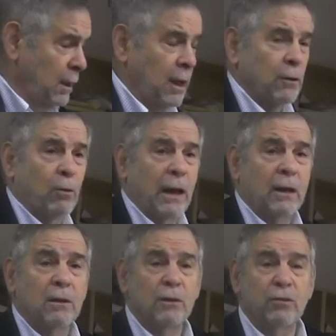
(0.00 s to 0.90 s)
And the
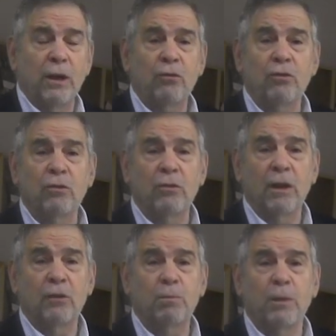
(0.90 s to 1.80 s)
radicalization
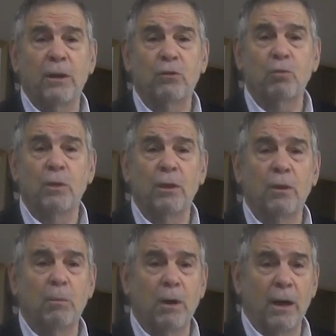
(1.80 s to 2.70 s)
takes place within
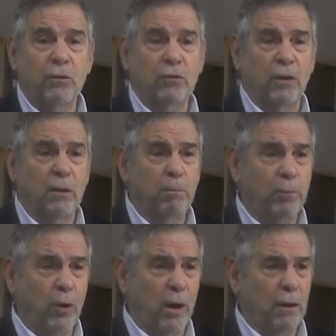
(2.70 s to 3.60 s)
the mosque. And
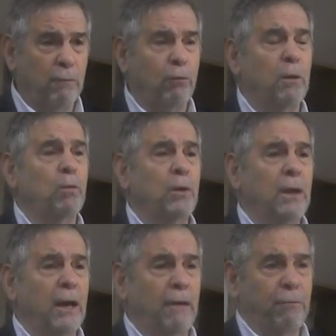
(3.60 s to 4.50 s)
part of what we
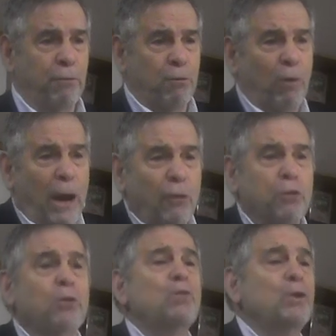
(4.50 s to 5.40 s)
have
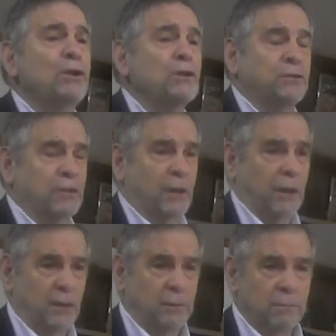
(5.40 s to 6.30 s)
throughout the world today